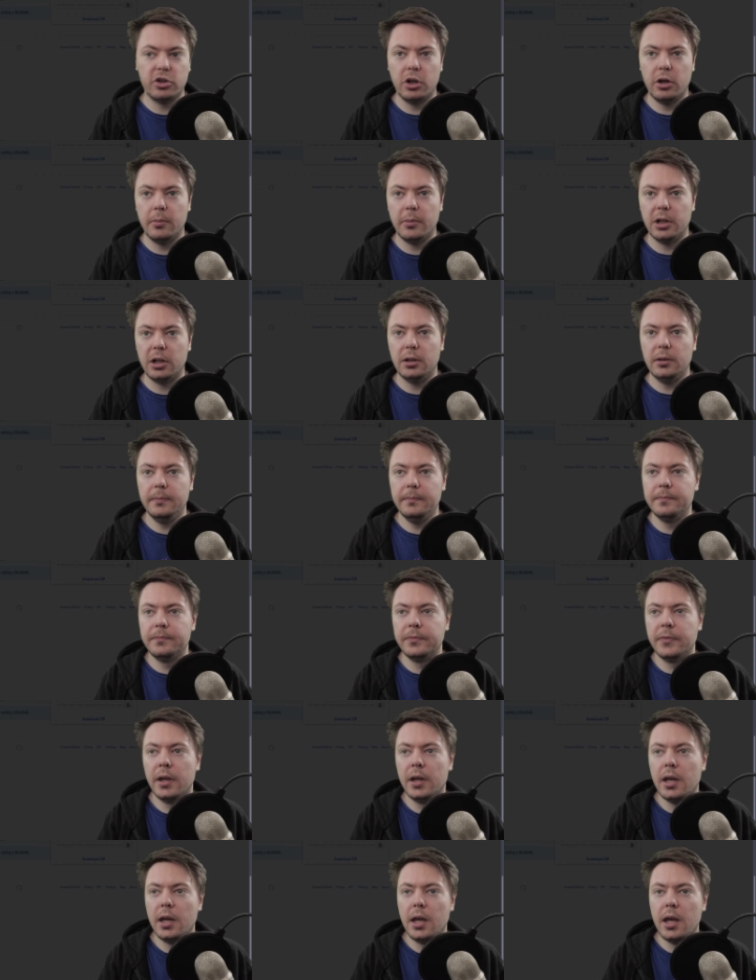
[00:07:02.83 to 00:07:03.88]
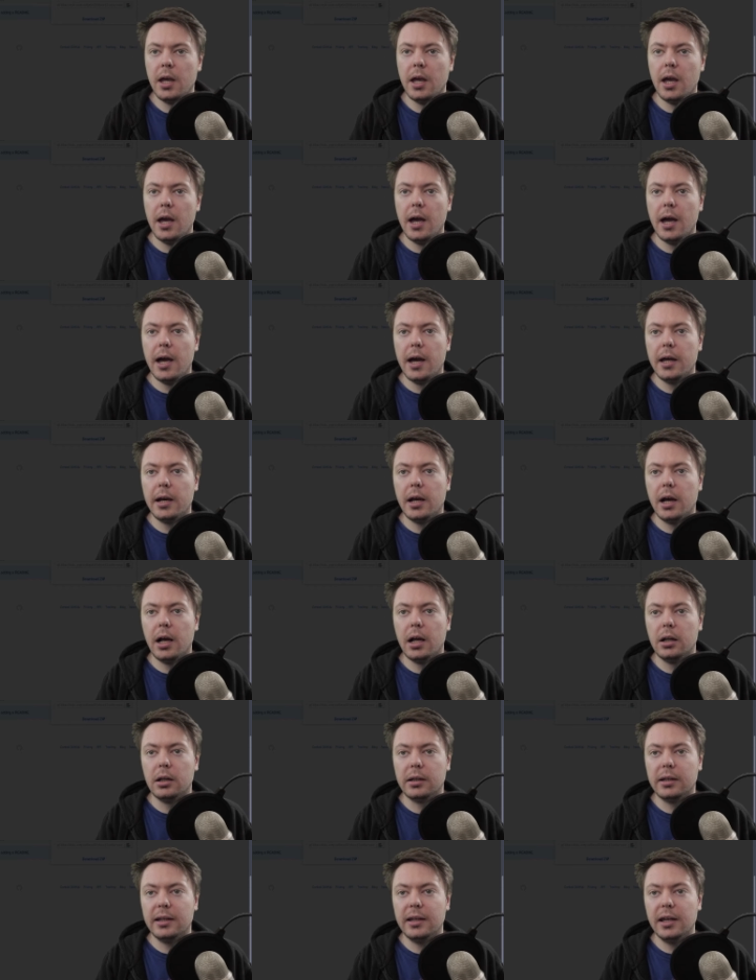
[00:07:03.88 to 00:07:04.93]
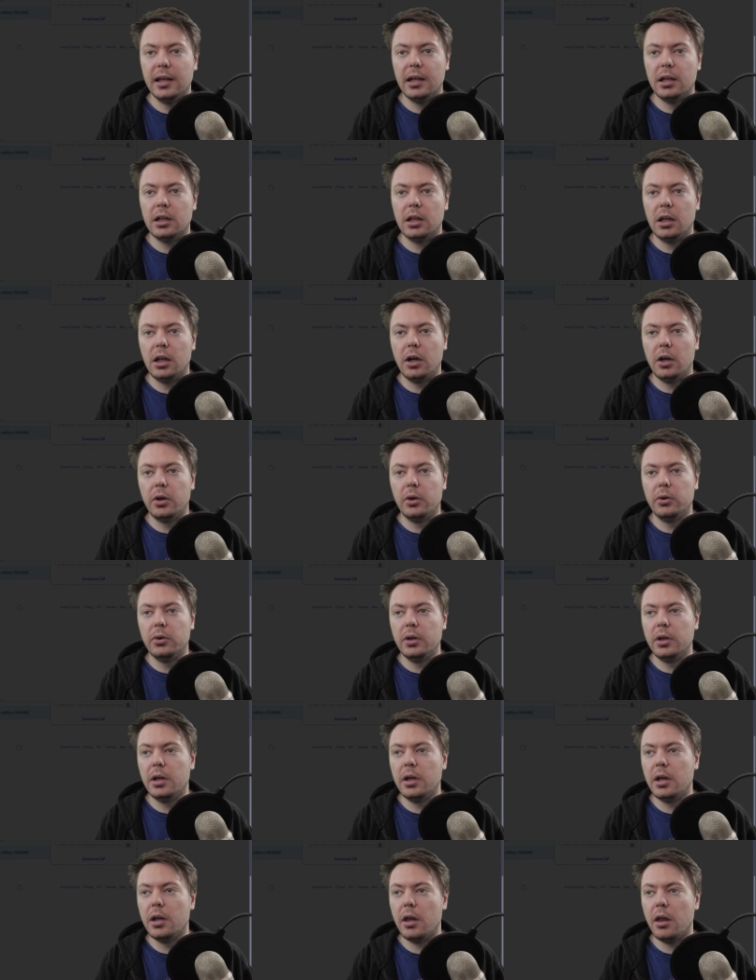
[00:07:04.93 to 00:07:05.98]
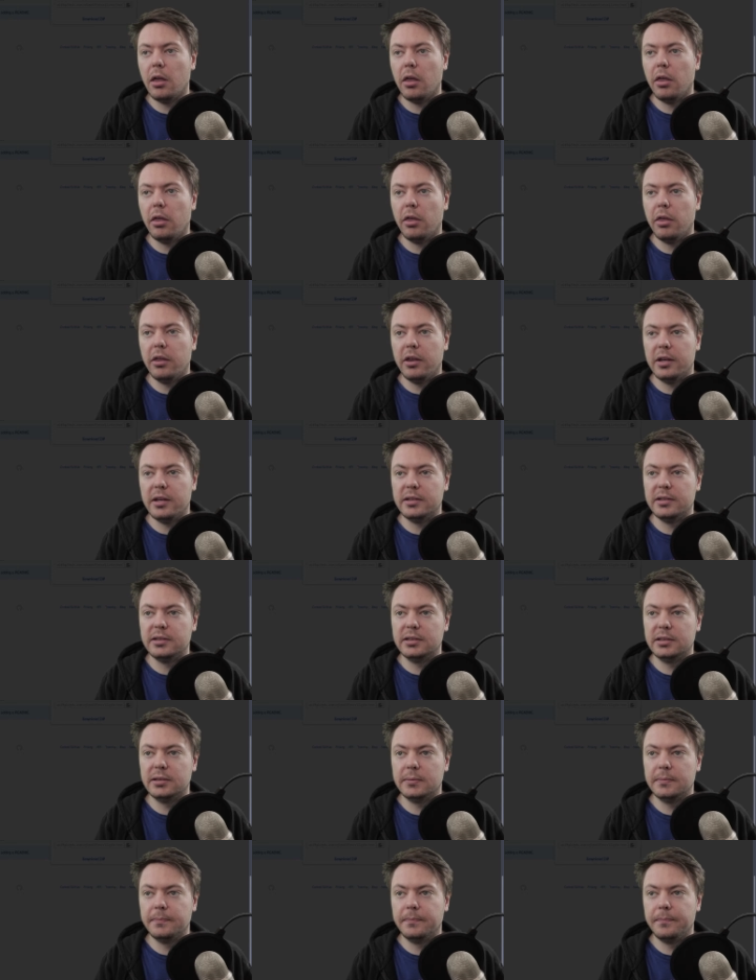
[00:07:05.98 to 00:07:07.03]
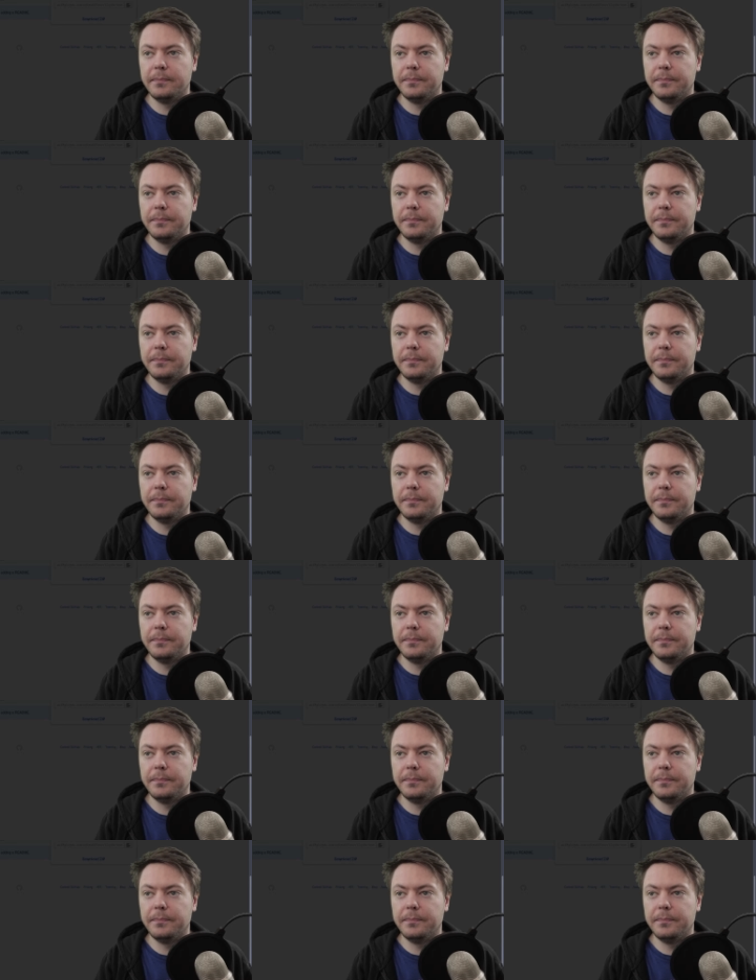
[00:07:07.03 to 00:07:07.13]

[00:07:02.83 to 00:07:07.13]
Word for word: terminal and I'll git clone this.